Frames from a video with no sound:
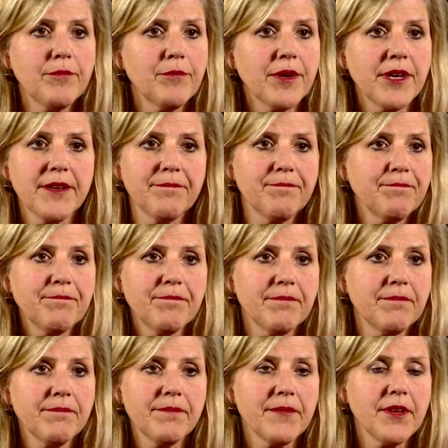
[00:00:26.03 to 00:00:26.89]
it, but
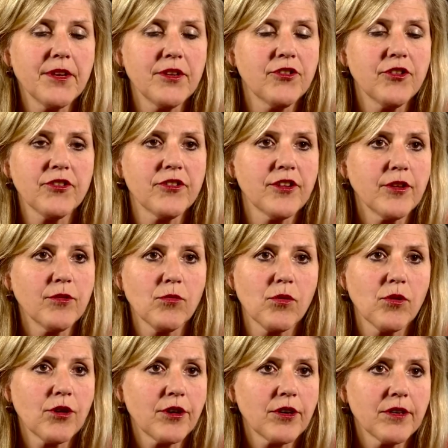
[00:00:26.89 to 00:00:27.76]
it just
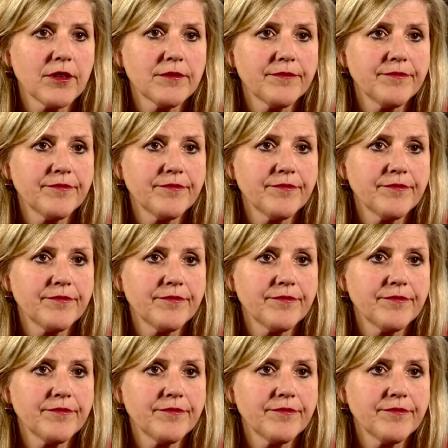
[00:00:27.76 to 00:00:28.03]
didn't work.